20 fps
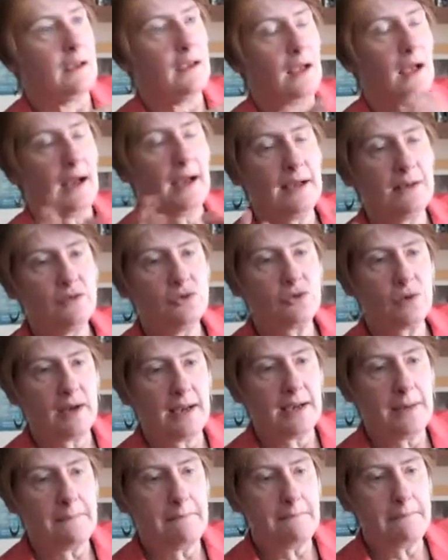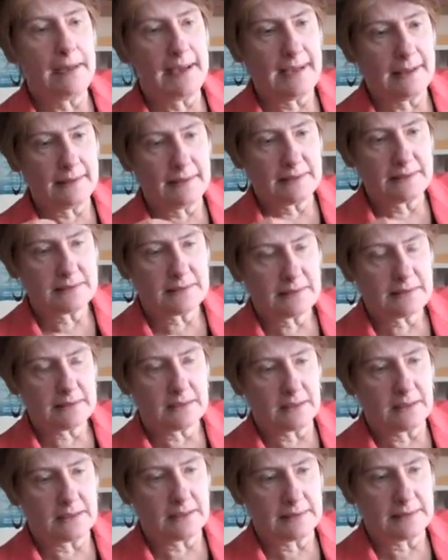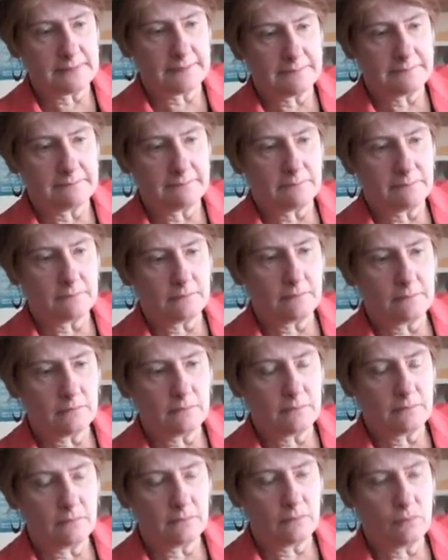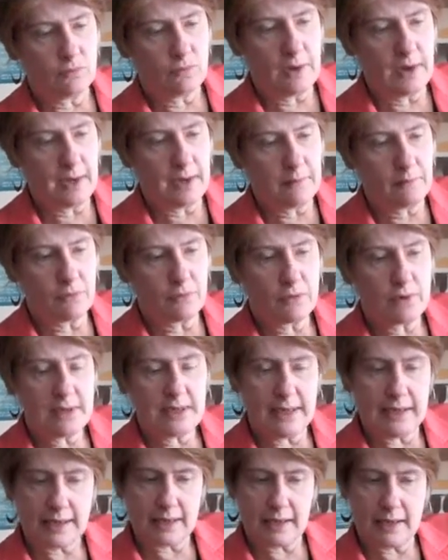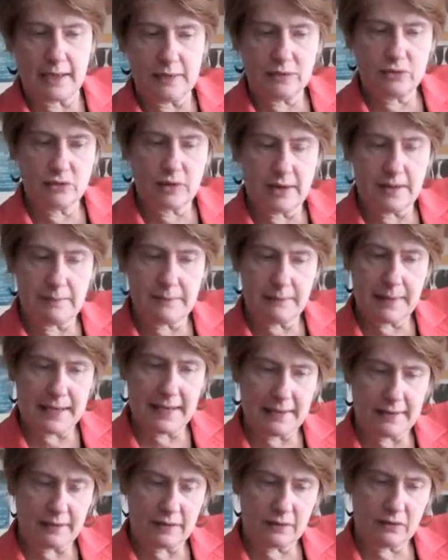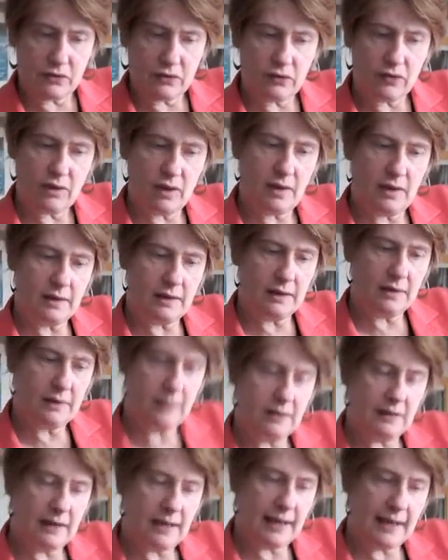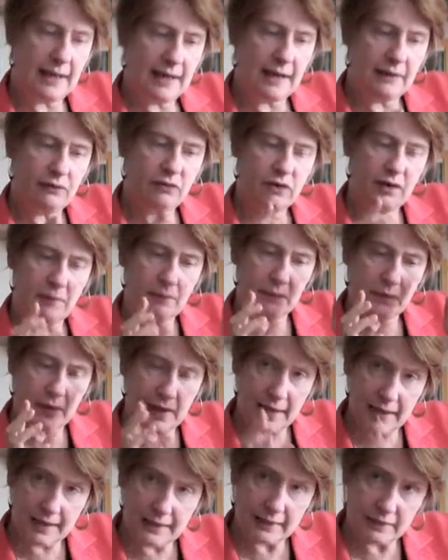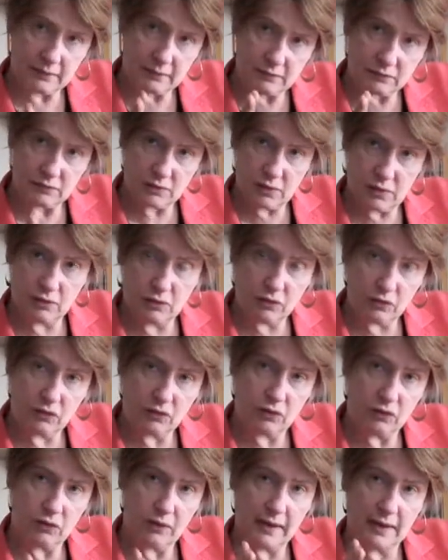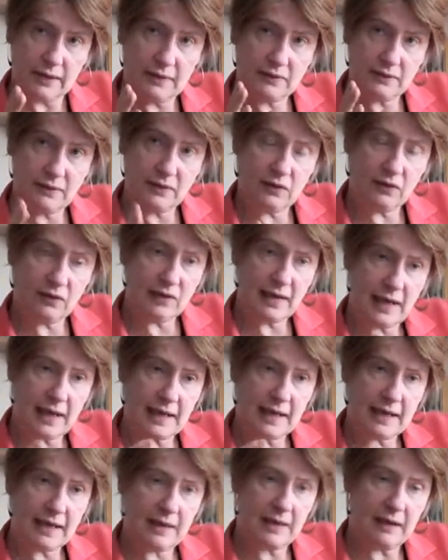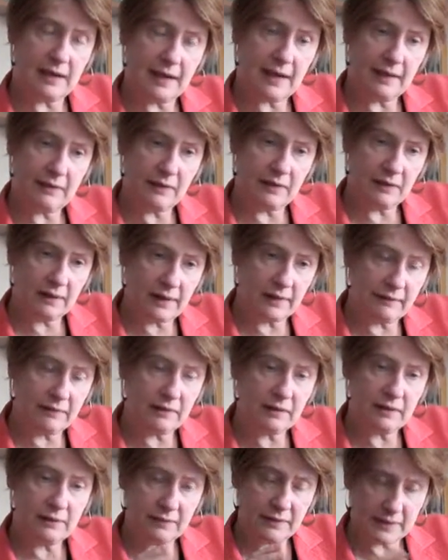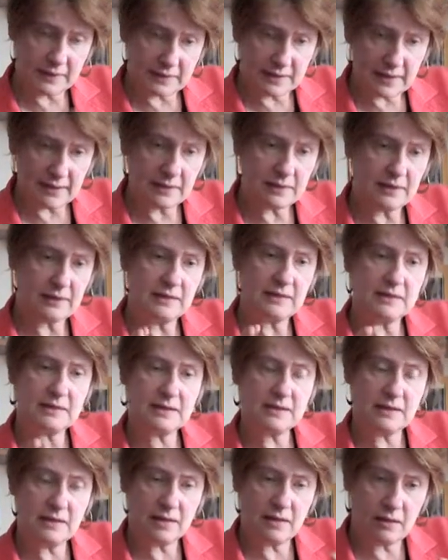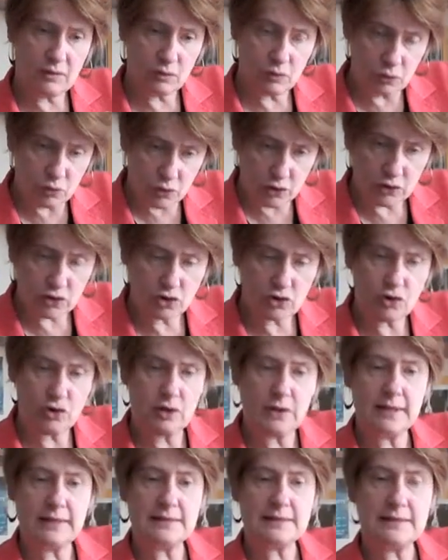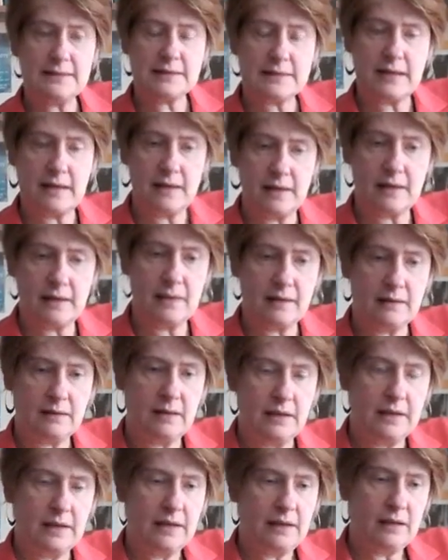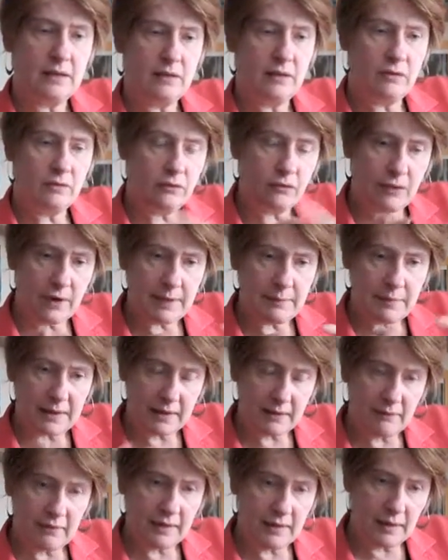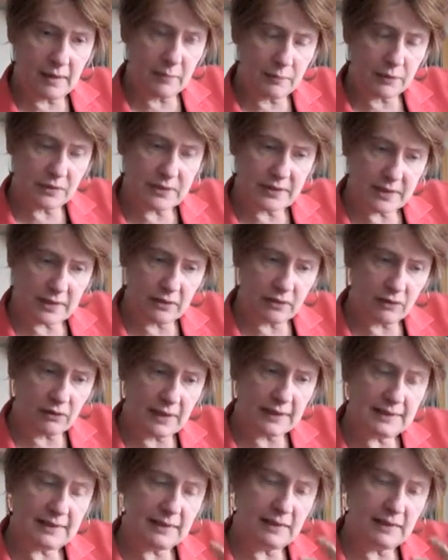I try to balance, when I'm reading, I try to balance and have some line notes, that is to say, at the level of the sentence, the word choice, framing of a particular idea,